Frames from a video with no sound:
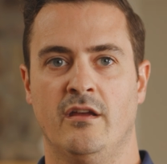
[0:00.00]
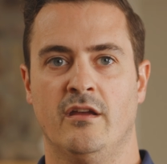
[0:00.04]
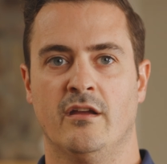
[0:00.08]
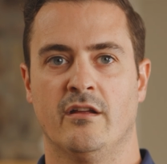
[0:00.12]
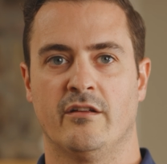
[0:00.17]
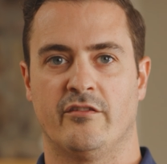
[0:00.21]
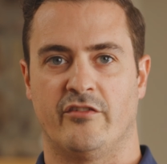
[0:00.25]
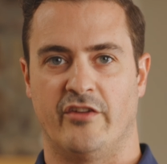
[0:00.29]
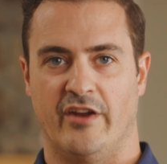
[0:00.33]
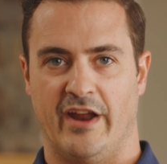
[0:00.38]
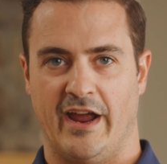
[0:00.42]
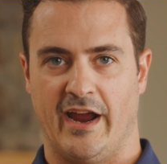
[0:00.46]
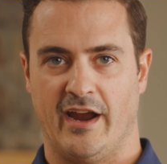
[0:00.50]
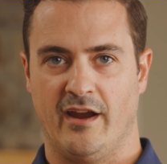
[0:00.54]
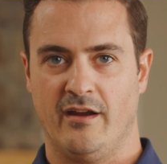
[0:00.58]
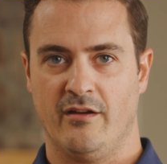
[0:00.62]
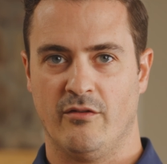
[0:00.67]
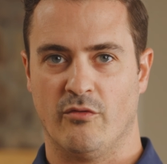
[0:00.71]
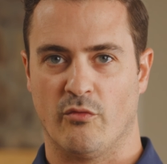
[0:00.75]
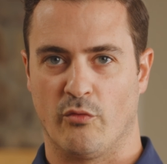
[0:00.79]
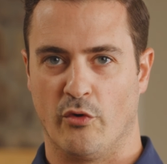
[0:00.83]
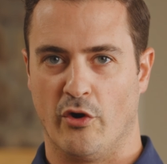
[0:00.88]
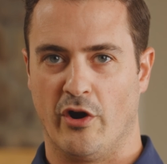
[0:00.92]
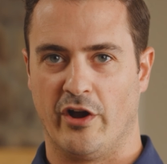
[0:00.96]
Today,
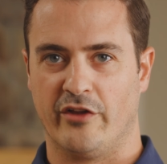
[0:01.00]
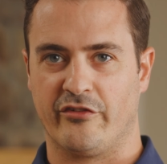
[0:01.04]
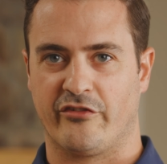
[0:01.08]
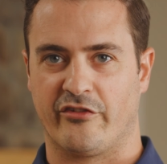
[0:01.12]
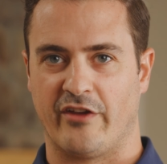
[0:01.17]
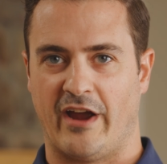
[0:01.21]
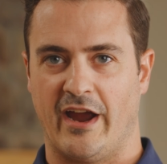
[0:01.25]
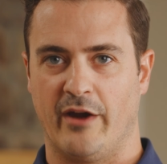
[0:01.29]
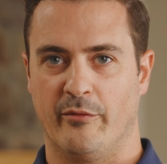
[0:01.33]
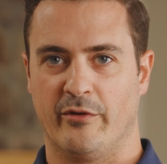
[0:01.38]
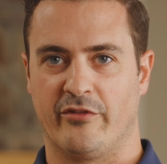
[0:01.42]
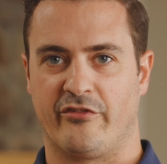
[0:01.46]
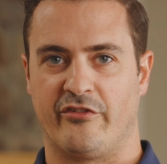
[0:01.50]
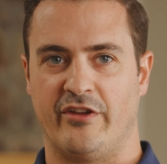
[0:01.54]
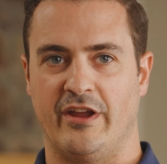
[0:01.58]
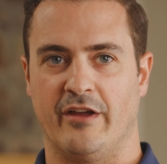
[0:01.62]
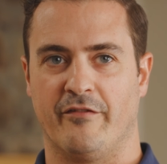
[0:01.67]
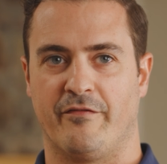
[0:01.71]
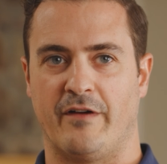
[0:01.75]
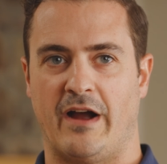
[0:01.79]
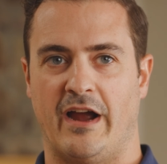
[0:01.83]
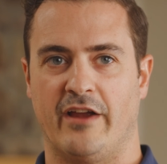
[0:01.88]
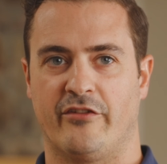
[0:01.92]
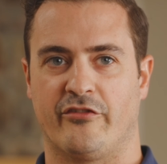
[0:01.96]
we're on site with
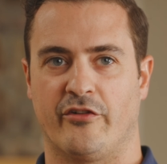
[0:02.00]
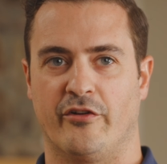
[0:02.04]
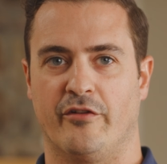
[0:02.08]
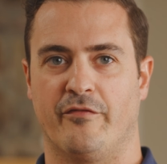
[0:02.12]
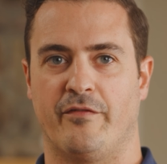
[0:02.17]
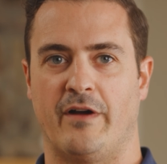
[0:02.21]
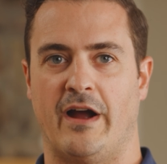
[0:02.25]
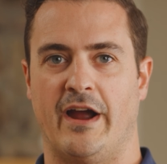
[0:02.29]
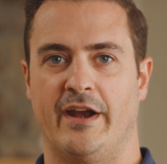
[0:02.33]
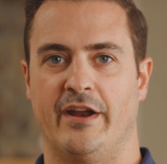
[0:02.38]
CFI certified